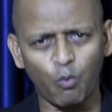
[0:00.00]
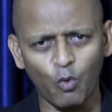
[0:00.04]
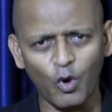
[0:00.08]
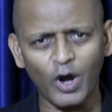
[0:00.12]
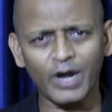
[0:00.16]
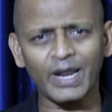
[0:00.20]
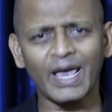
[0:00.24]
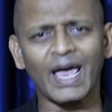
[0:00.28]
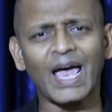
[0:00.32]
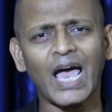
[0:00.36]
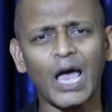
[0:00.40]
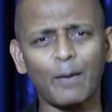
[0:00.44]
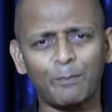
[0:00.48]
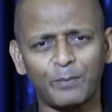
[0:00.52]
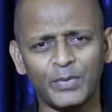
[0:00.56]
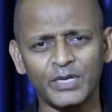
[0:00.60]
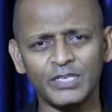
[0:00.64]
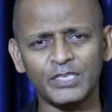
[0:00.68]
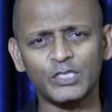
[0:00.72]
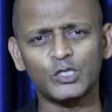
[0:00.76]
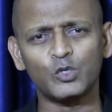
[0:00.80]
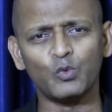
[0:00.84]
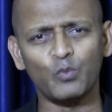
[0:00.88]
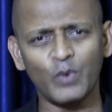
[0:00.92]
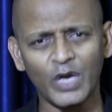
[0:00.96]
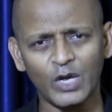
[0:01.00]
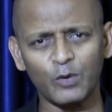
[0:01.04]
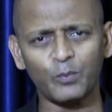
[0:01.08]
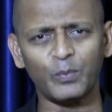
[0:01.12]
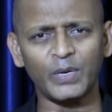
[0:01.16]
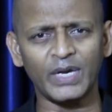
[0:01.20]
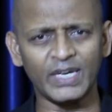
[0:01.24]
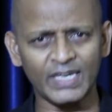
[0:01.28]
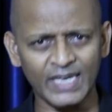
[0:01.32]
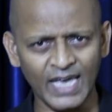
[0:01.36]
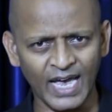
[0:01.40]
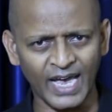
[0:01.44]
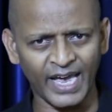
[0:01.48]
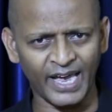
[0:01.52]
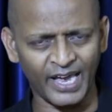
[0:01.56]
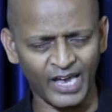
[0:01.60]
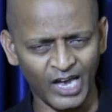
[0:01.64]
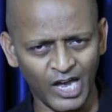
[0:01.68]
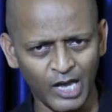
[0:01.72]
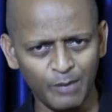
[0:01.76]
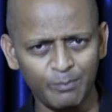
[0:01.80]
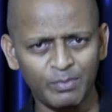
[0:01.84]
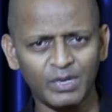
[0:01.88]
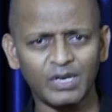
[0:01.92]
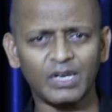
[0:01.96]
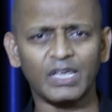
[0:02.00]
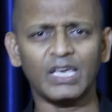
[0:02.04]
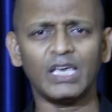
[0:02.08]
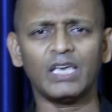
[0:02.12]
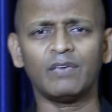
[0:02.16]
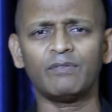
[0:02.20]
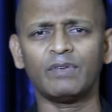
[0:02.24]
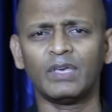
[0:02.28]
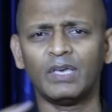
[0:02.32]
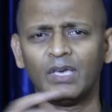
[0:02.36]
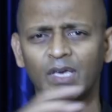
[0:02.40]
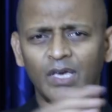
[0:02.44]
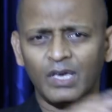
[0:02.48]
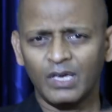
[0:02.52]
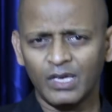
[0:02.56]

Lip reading: what happens when we die. I believe